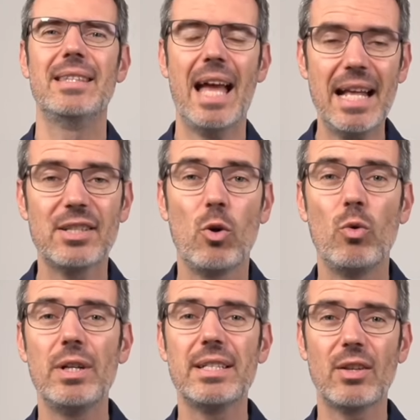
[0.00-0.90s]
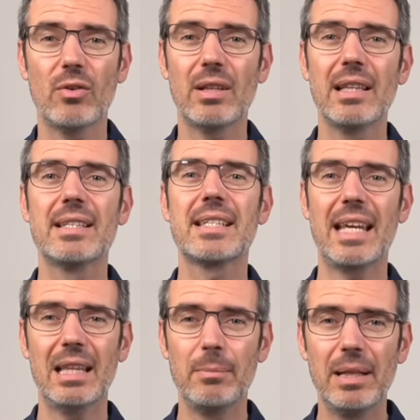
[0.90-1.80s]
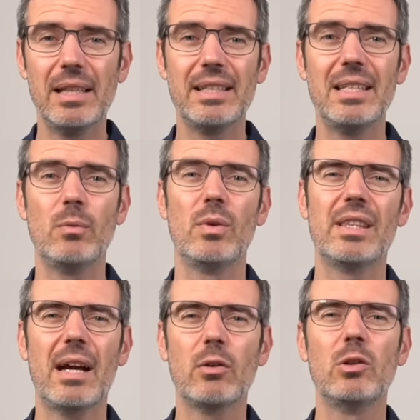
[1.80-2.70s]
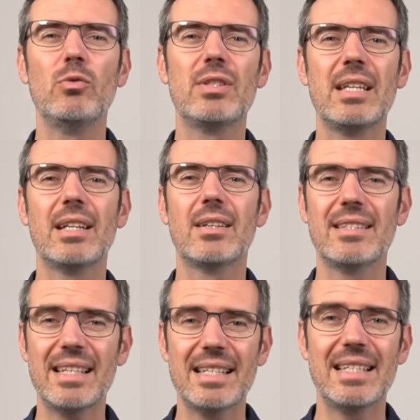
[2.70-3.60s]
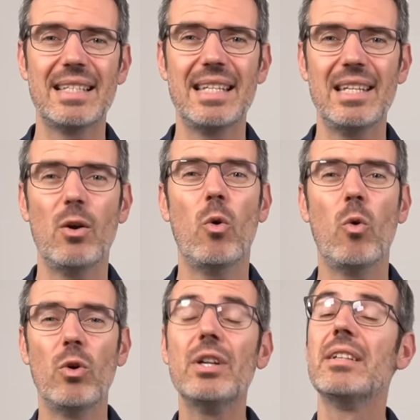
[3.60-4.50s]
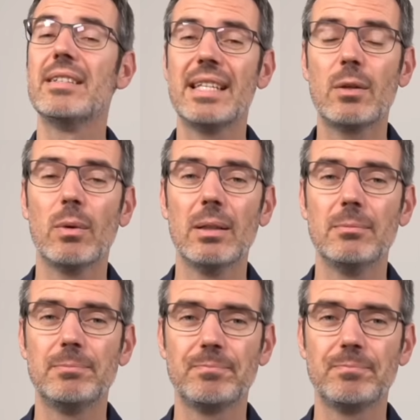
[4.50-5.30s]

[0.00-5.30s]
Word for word: That's horizontal scalability without losing consistency or SQL.